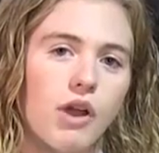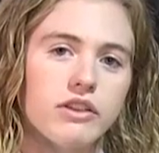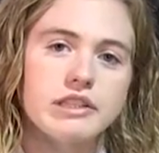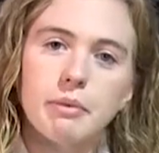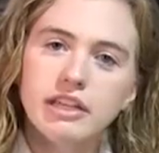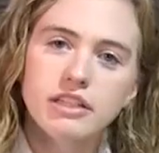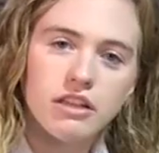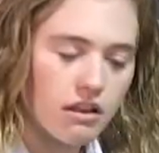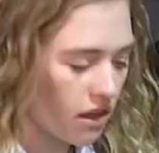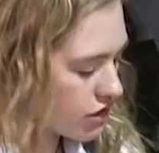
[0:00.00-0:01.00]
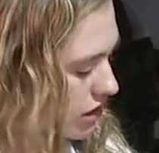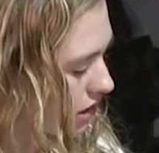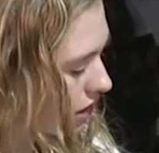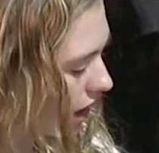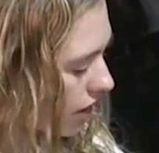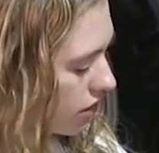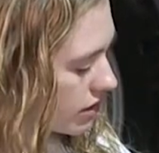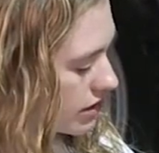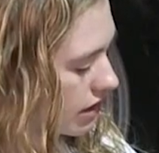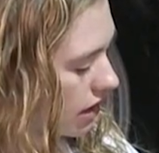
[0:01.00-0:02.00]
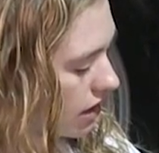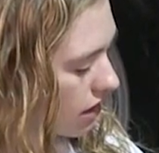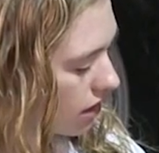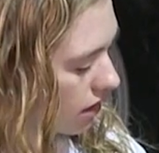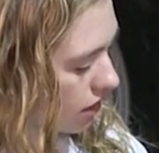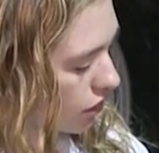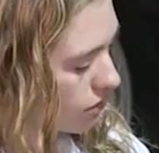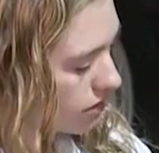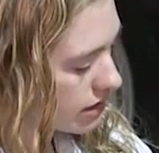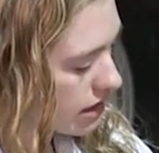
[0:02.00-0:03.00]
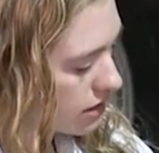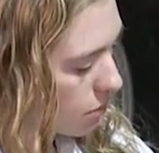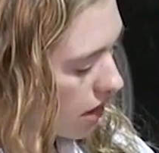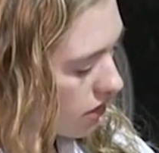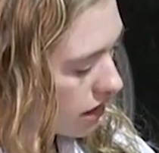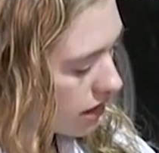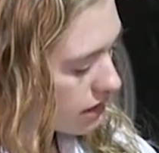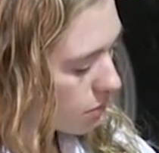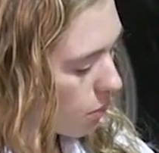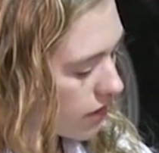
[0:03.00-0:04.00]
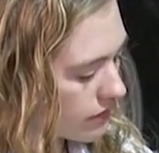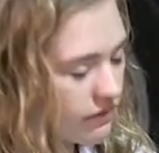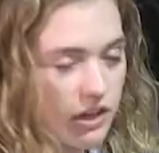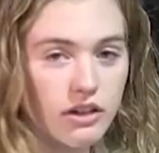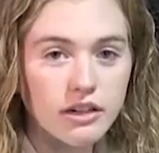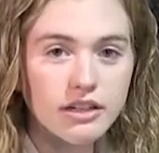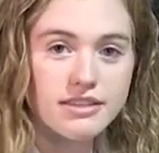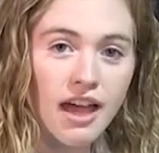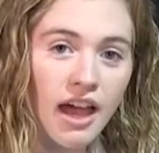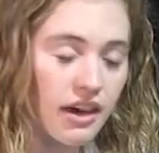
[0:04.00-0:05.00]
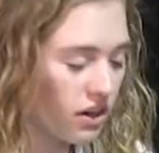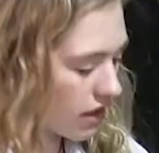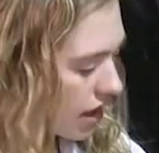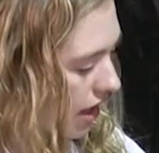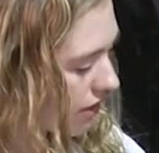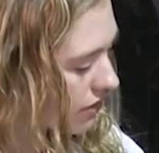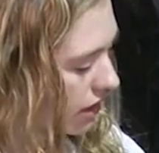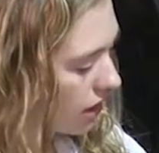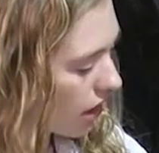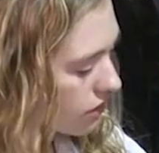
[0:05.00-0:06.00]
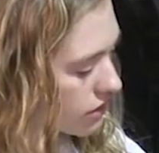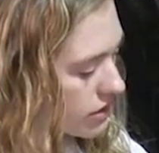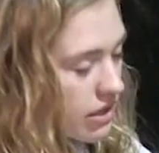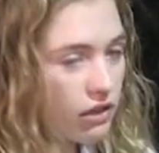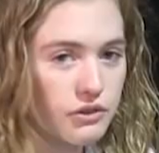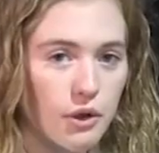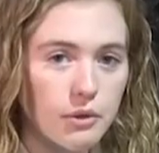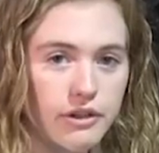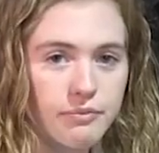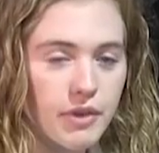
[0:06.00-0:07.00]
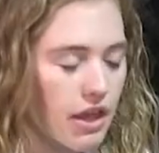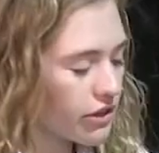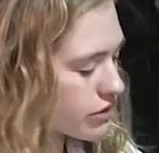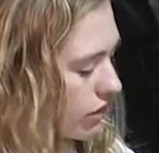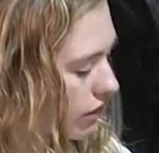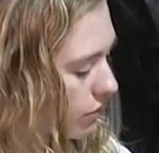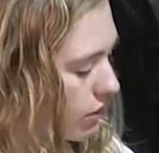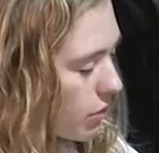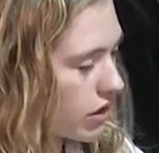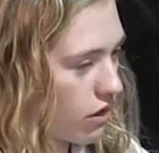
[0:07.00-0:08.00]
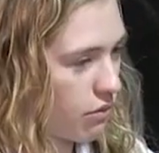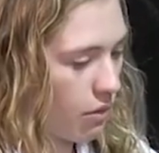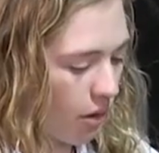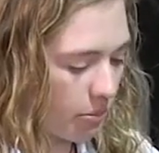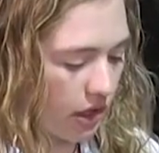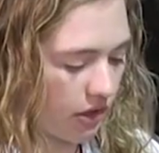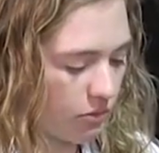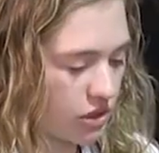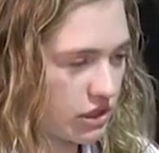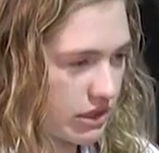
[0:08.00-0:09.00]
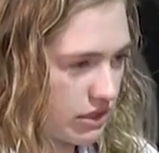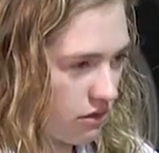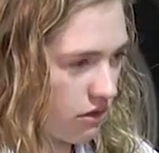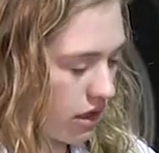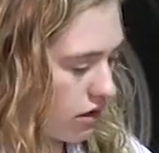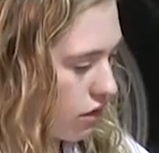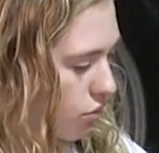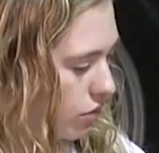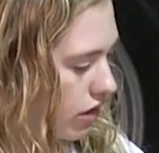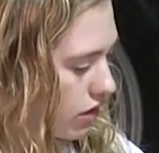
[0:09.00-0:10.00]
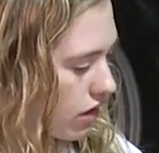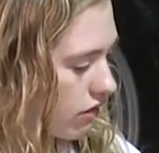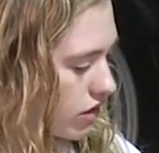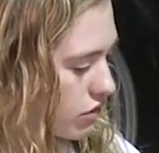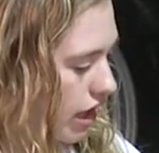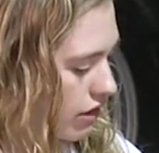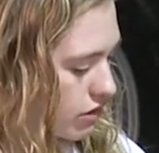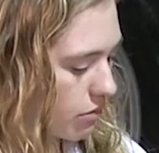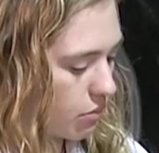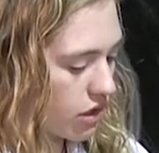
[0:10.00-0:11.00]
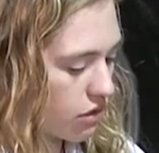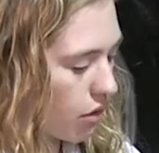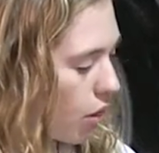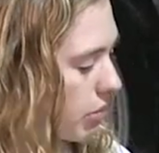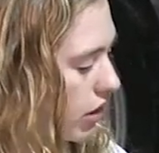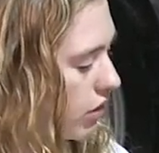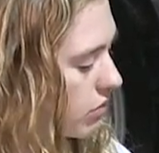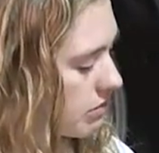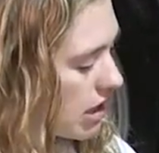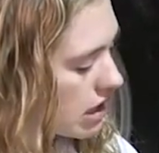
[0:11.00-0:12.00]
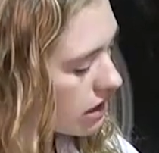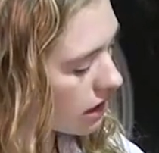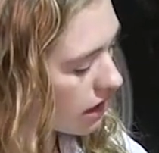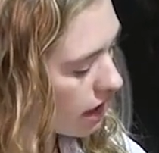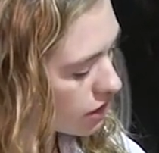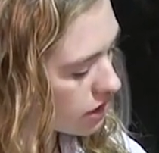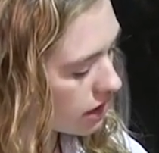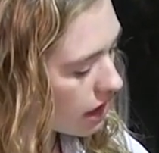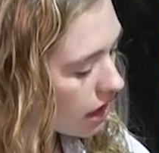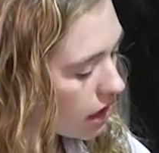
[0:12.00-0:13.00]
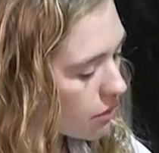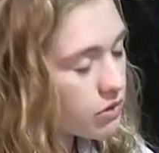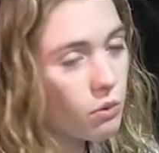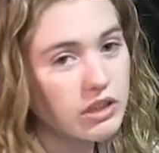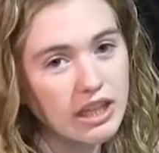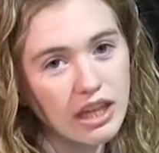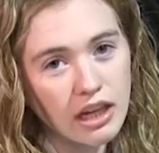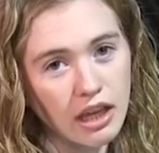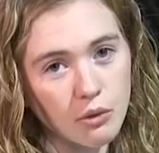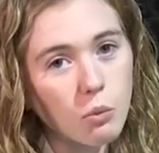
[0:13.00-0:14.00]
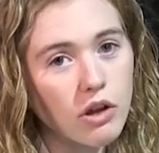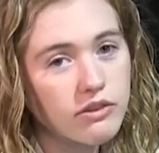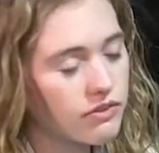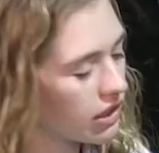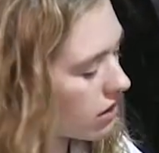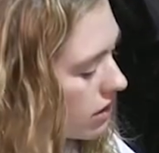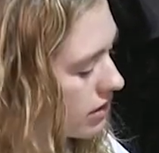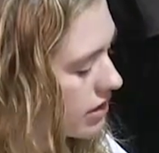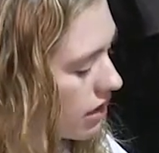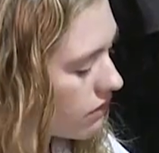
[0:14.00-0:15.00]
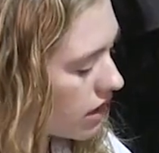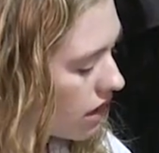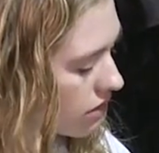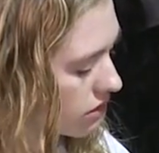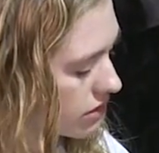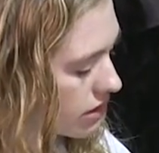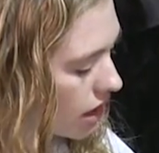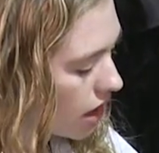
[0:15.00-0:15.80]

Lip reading: While inspecting the clutch here, I could see, and you can see as well, that this one finger is higher than the others that are lower. So therefore, when the throwout bearing, which is still in the rear of the tractor, but when the throwout bearing was making the connection, it was only hitting on one finger instead of the others.